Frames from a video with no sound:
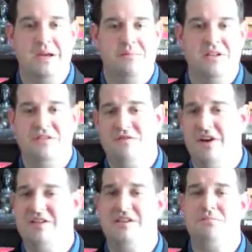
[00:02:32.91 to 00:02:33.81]
But it's a
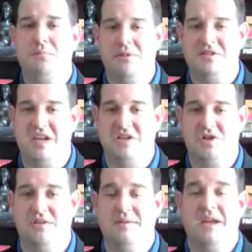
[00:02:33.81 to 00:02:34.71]
very simple
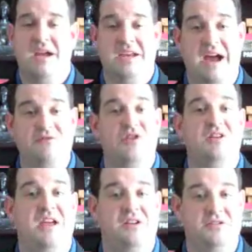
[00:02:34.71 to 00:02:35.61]
procedure, and after the
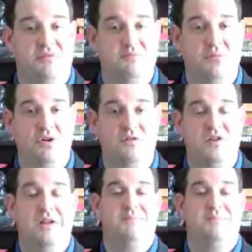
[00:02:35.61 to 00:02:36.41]
nail is removed,